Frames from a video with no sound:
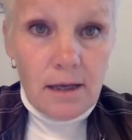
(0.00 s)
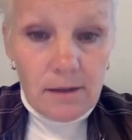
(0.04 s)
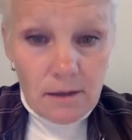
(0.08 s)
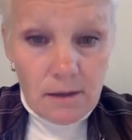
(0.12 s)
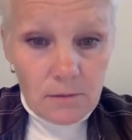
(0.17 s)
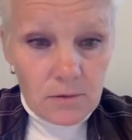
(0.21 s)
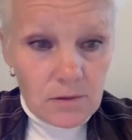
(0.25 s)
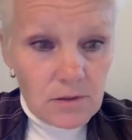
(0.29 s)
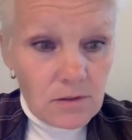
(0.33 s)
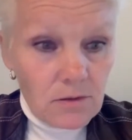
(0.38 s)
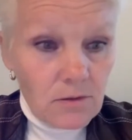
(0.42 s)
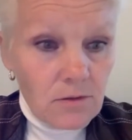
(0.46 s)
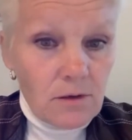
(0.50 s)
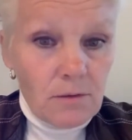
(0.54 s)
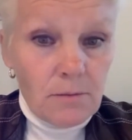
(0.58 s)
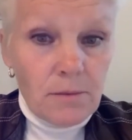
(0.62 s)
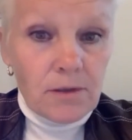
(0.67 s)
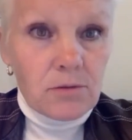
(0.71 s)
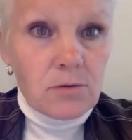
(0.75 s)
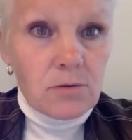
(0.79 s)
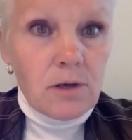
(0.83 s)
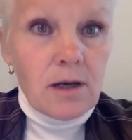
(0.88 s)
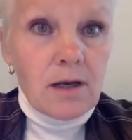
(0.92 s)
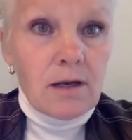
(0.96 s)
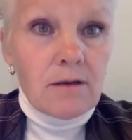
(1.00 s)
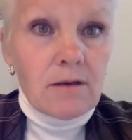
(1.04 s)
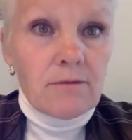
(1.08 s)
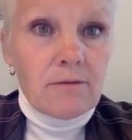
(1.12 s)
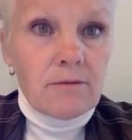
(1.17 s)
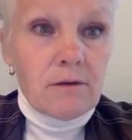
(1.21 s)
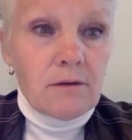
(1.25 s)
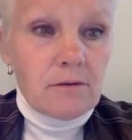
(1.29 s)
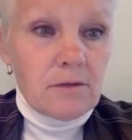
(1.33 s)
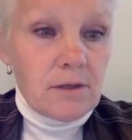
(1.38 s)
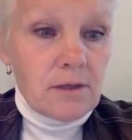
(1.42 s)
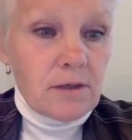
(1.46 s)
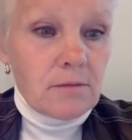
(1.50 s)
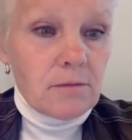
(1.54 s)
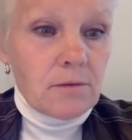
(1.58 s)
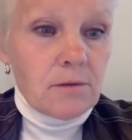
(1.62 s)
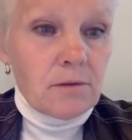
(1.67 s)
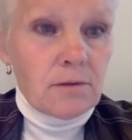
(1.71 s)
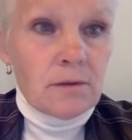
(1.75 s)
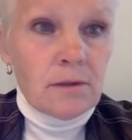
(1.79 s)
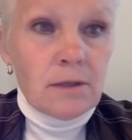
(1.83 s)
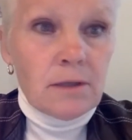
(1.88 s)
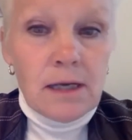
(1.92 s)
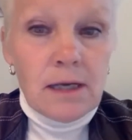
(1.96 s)
I'm sorry, but you have a
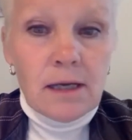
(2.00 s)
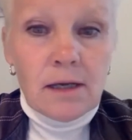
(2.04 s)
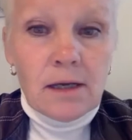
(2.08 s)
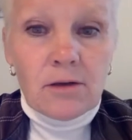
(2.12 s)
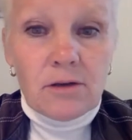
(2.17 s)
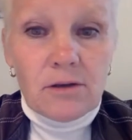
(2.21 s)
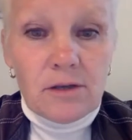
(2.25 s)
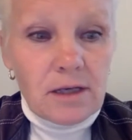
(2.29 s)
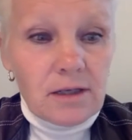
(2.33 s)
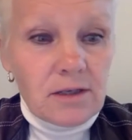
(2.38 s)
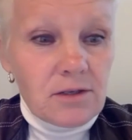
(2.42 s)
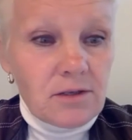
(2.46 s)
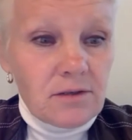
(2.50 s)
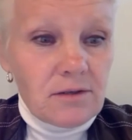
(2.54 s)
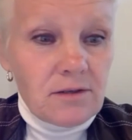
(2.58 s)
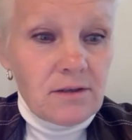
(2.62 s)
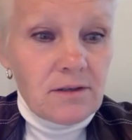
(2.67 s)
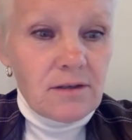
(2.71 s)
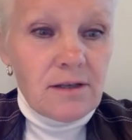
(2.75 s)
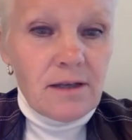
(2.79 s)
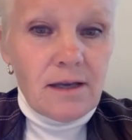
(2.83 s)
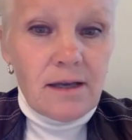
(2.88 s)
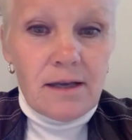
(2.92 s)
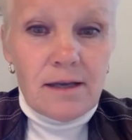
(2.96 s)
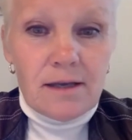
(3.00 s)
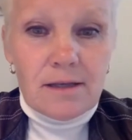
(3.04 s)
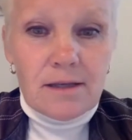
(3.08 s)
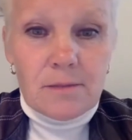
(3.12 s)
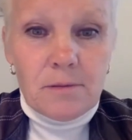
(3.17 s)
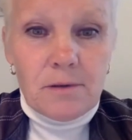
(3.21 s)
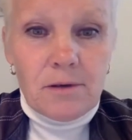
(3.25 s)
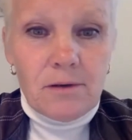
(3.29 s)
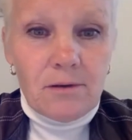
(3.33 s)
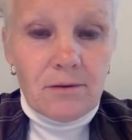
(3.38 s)
terrible connection today, Esben.